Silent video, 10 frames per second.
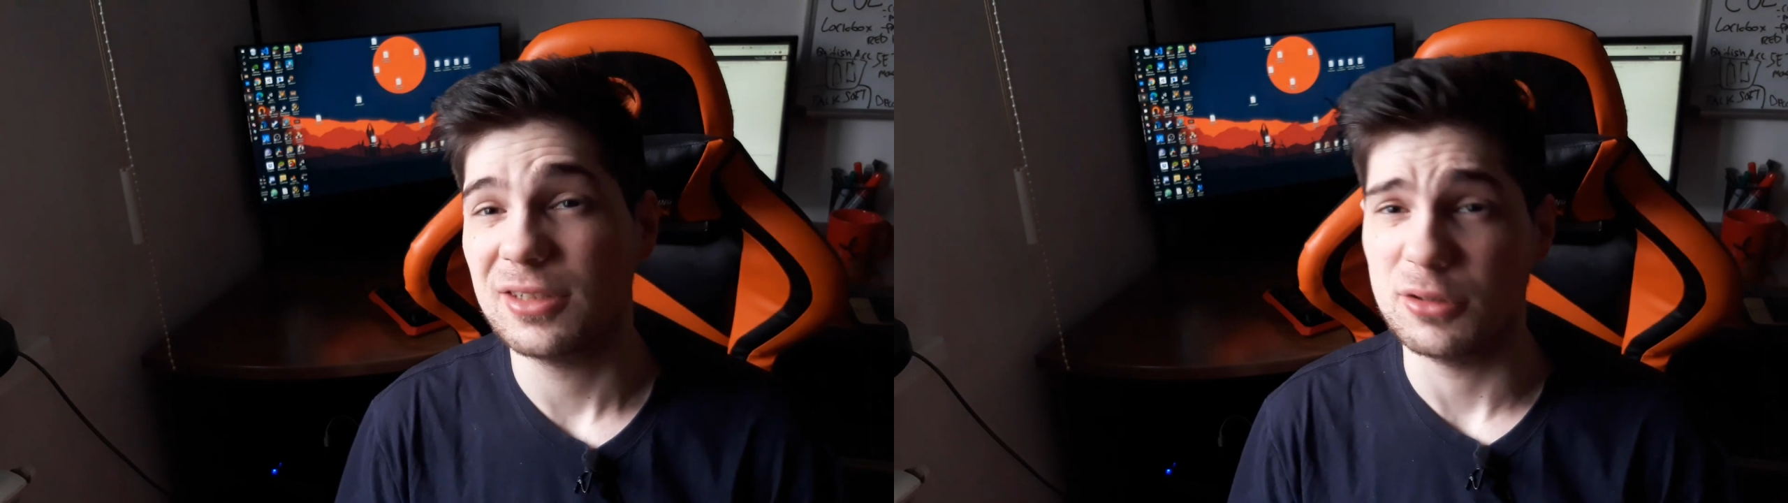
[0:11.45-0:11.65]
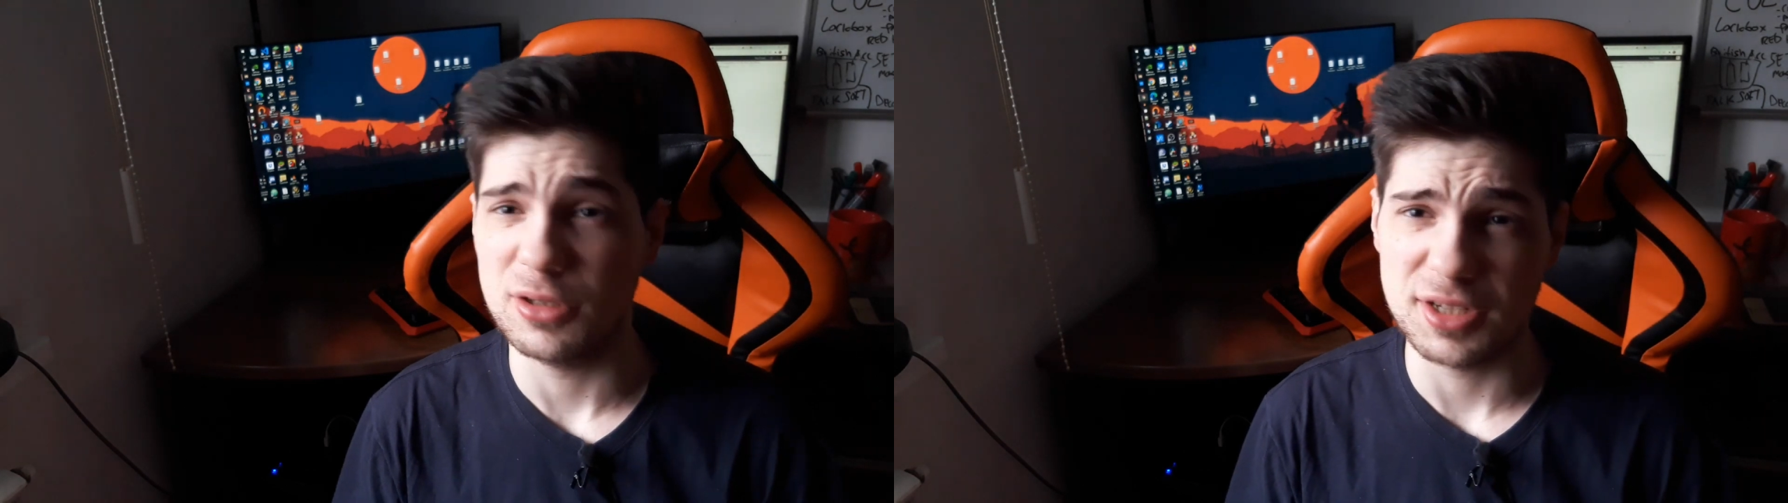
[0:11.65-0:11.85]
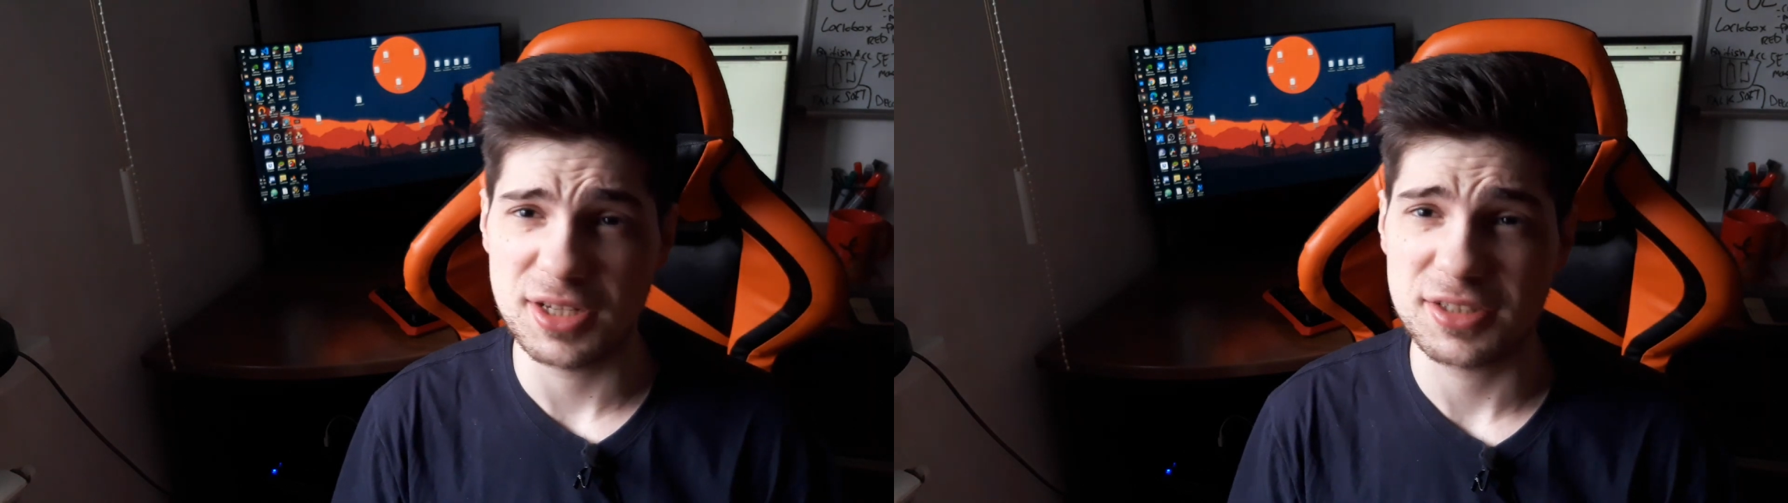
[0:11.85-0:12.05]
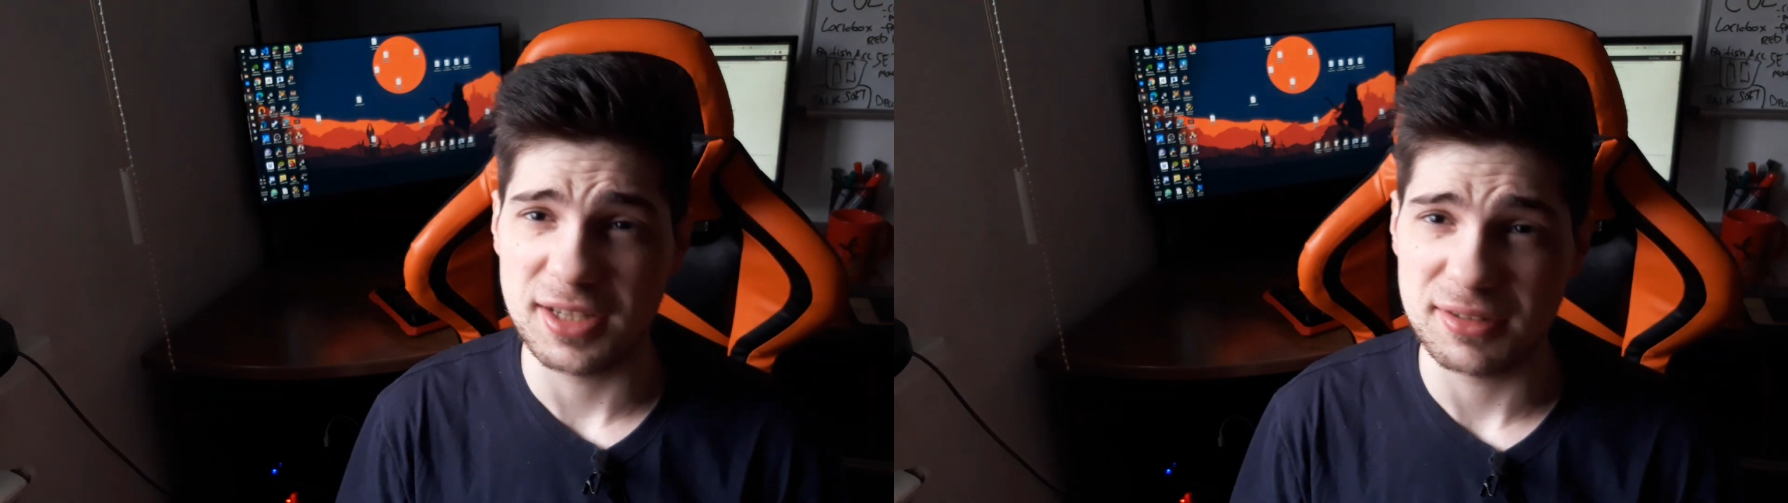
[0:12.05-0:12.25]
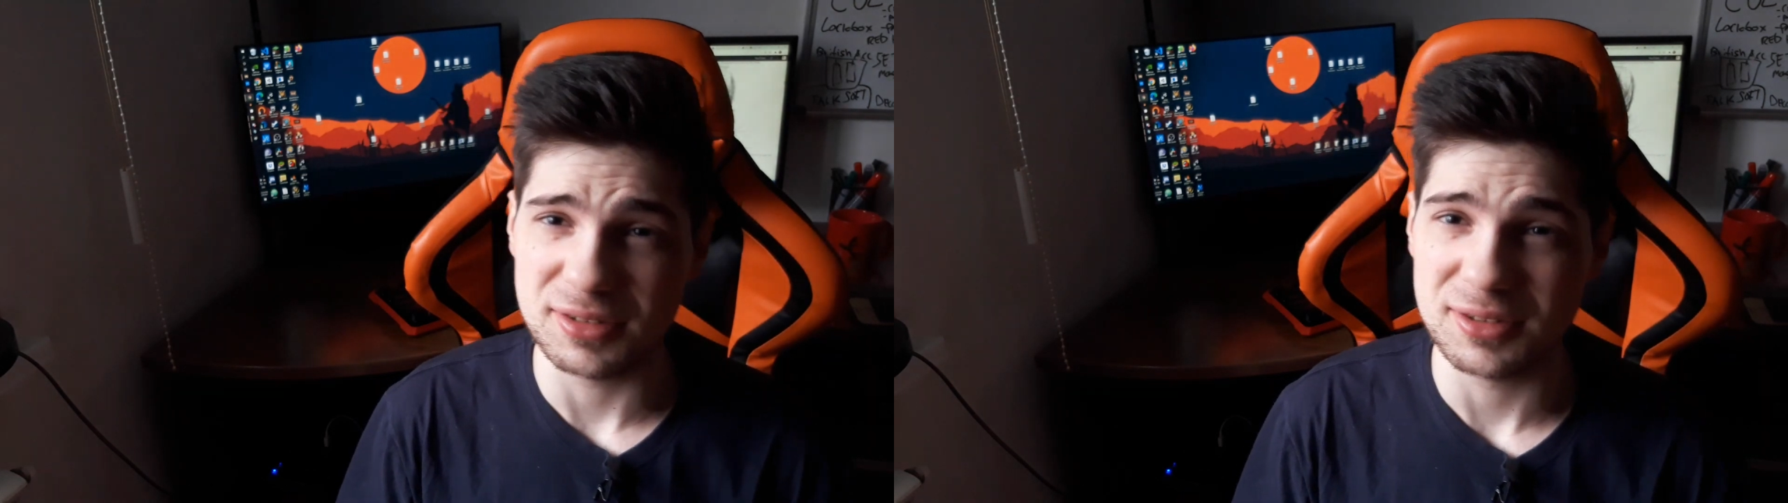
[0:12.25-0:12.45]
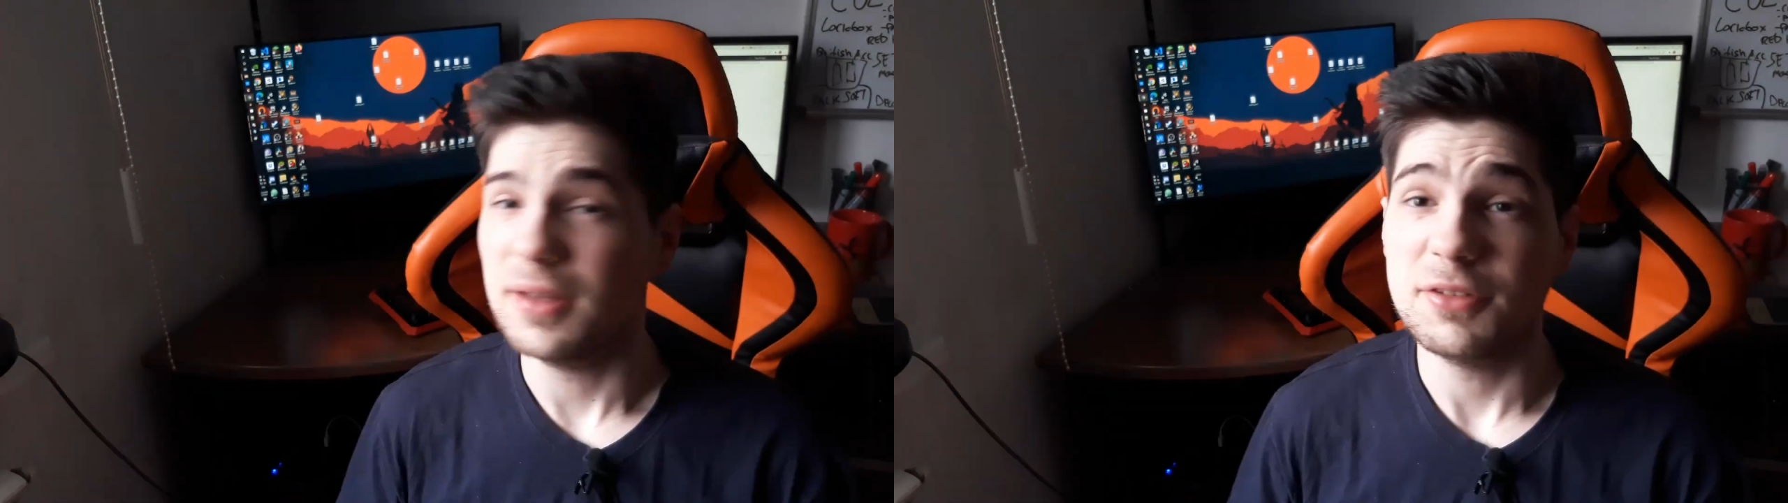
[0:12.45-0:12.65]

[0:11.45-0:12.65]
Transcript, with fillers: to the next level.